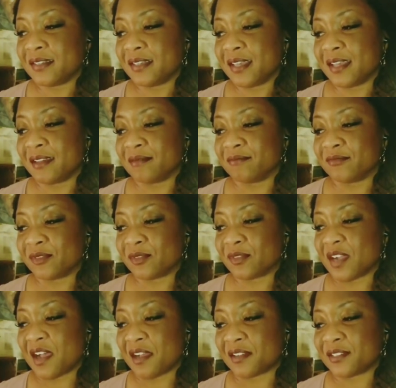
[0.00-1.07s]

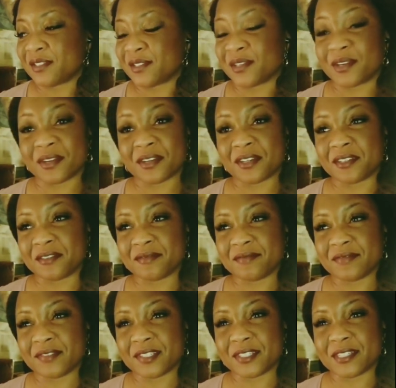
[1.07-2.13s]
rock star
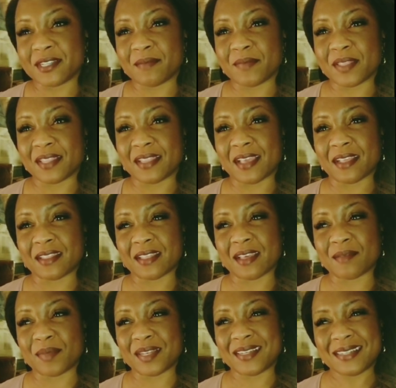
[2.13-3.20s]
or something like
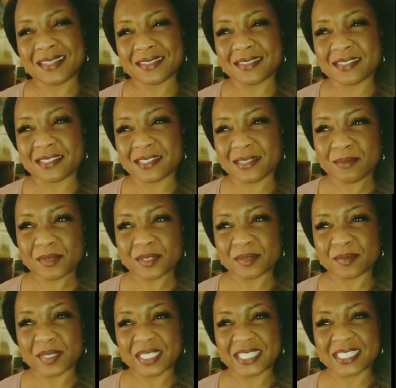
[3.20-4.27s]
that, but it doesn't seem to
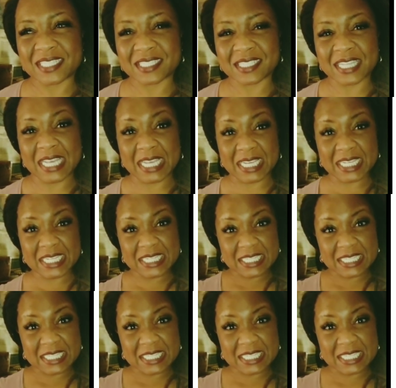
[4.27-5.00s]
be just like